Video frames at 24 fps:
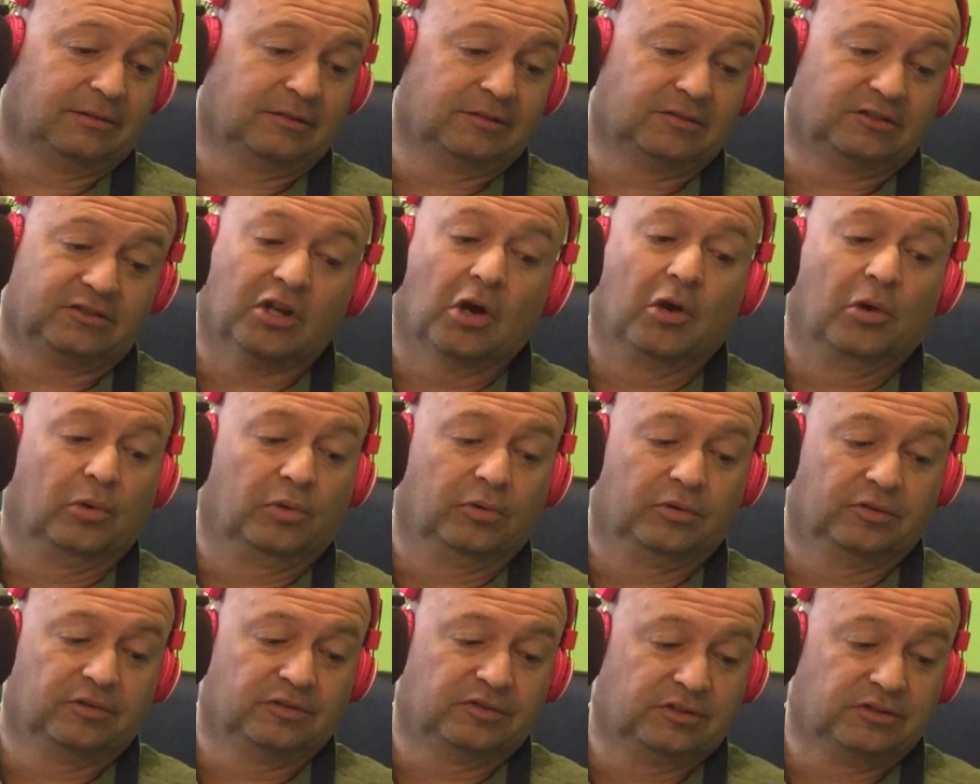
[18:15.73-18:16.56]

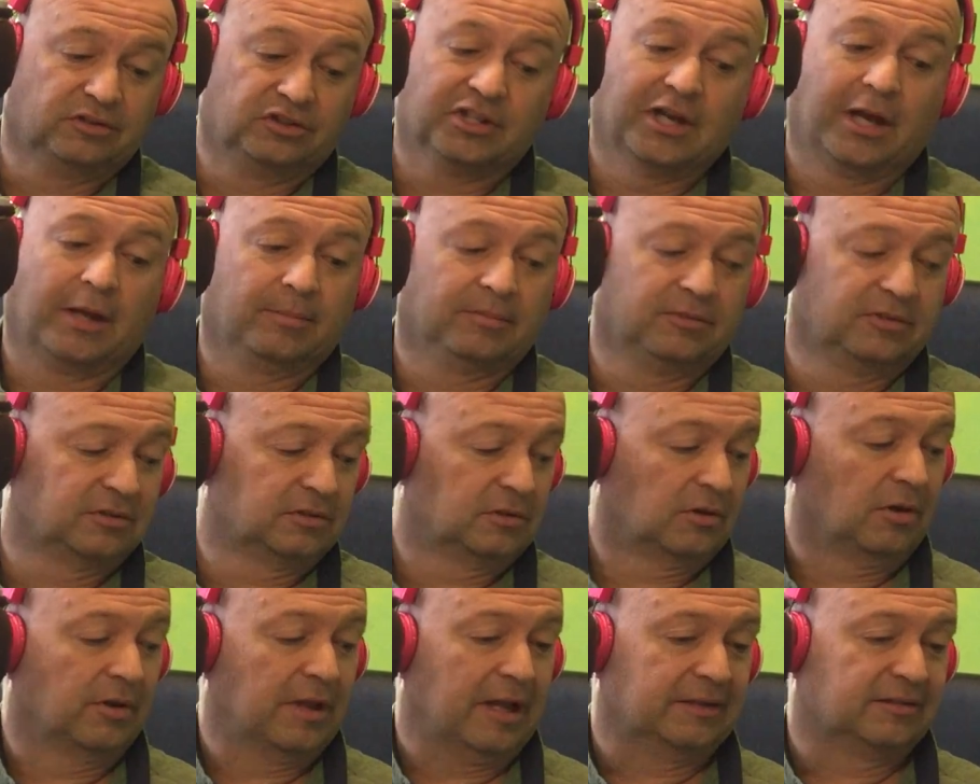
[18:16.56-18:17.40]
stones and gems
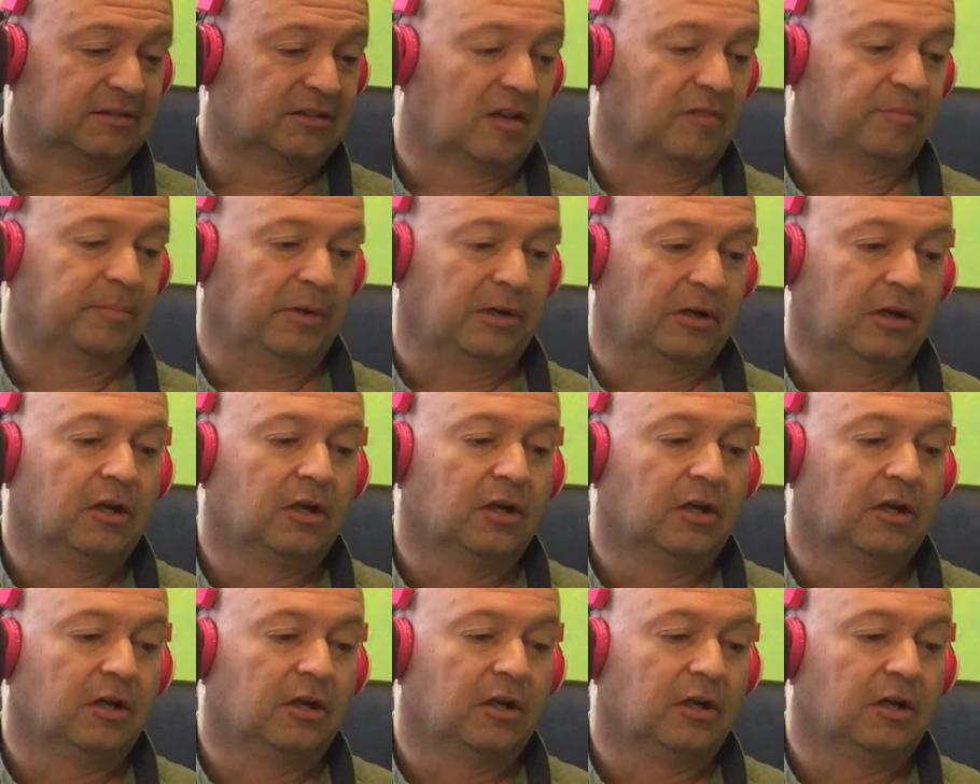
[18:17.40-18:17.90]
and all that stuff.